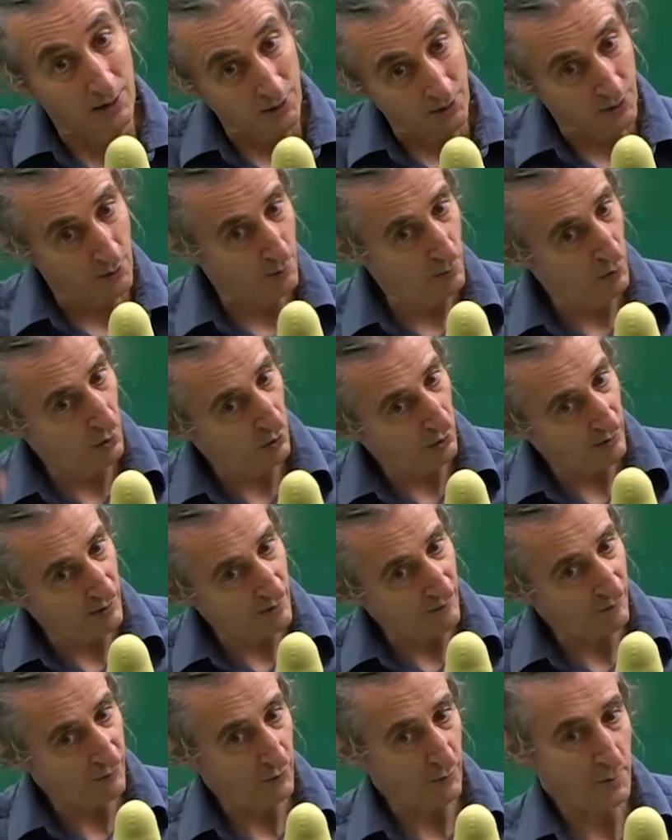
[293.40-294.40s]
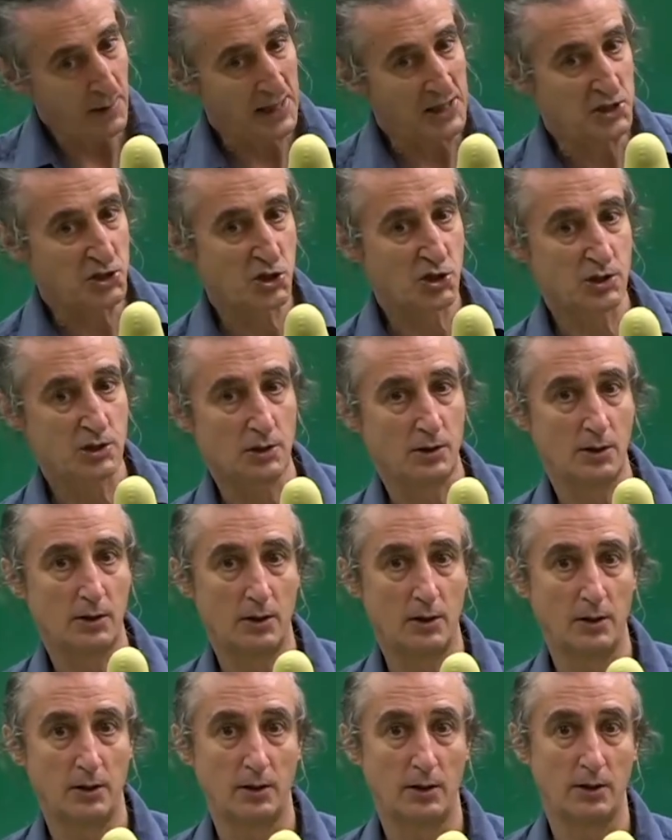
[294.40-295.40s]
the more
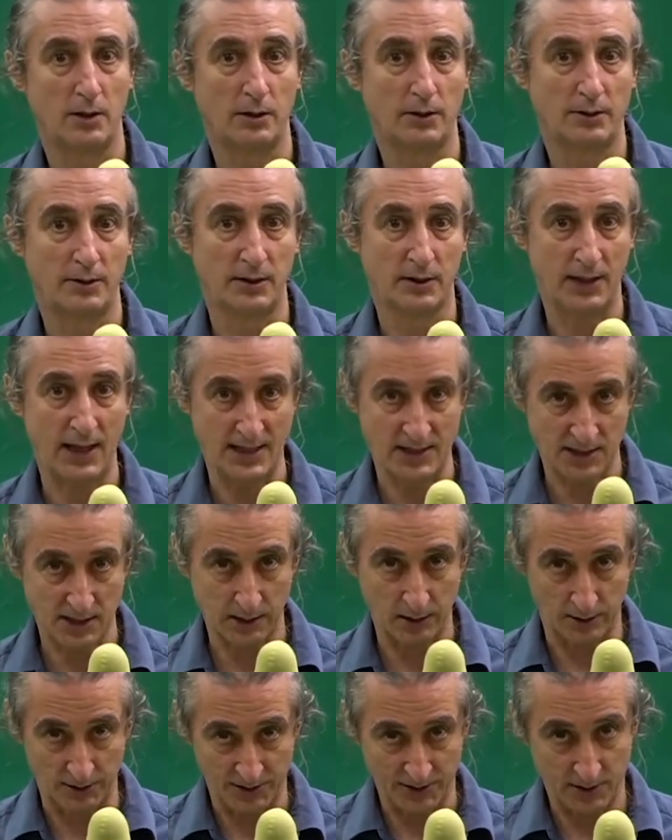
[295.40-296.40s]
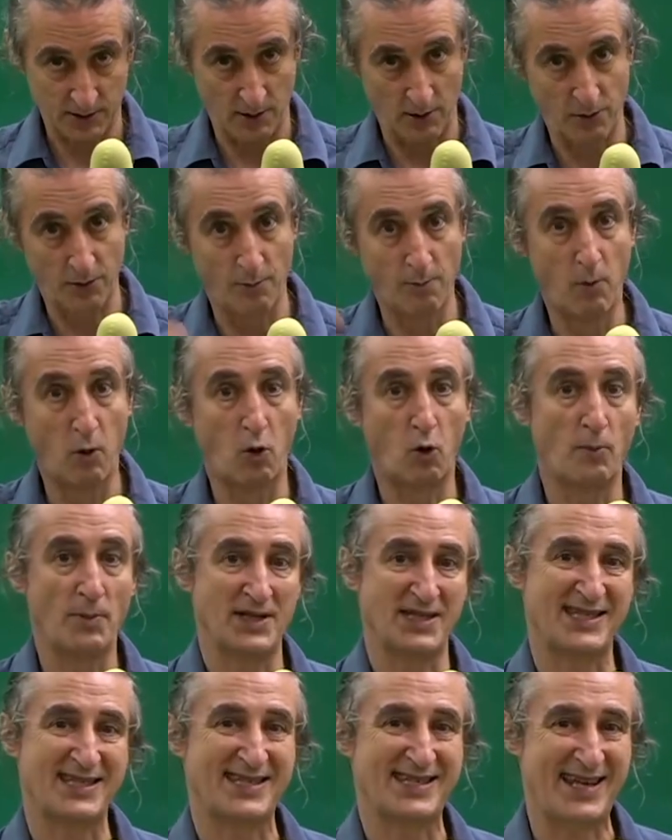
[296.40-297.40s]
information gets lost, the more
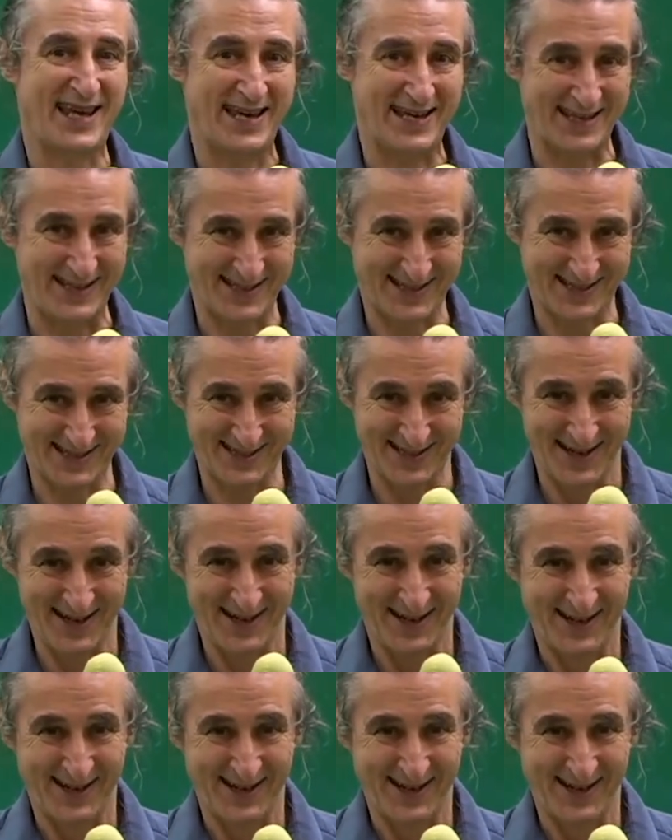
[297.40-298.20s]
mistakes